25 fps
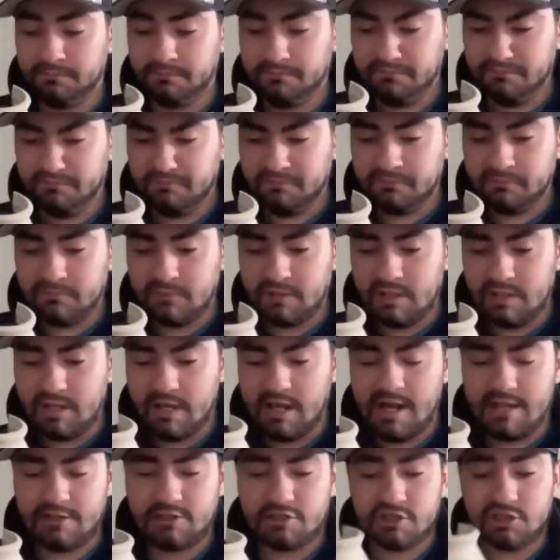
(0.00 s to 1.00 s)
And
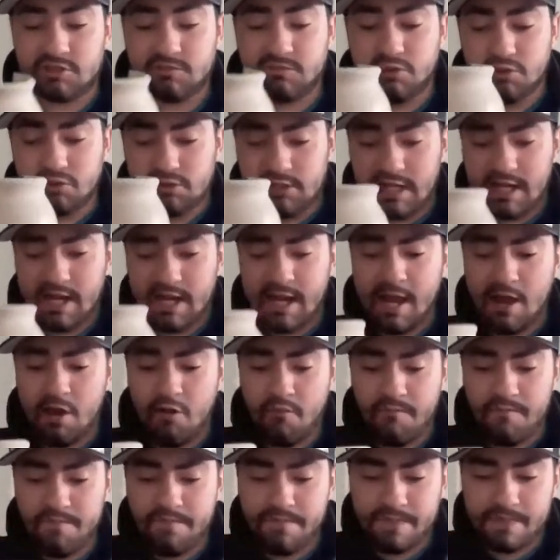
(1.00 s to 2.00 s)
I have to smooth that
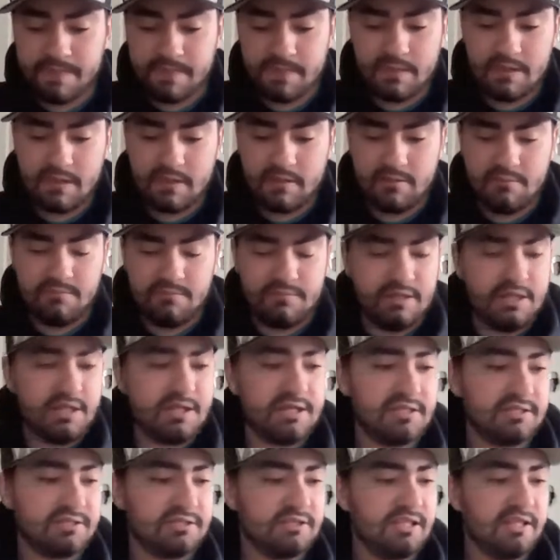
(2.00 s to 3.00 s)
out
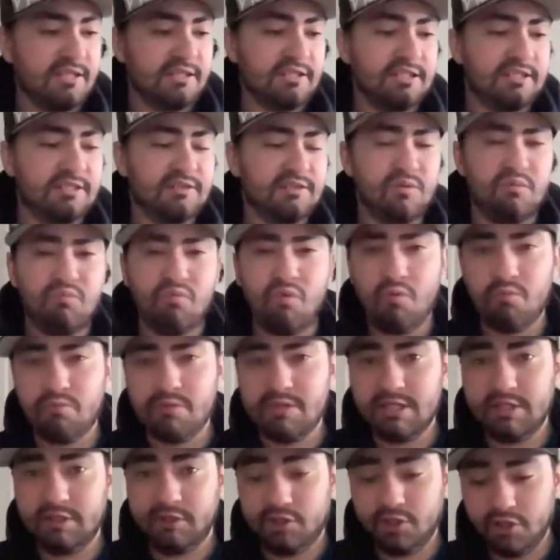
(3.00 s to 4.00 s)
because then it won't
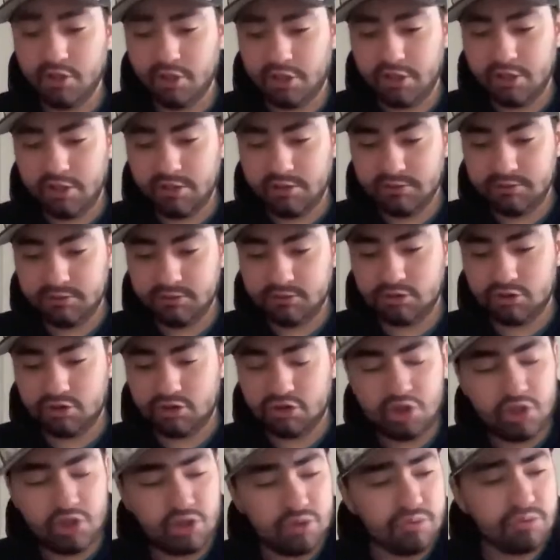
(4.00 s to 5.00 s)
really look
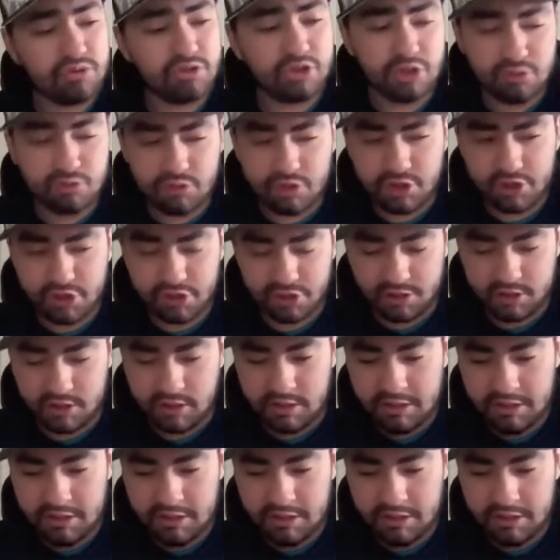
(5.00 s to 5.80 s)
too good.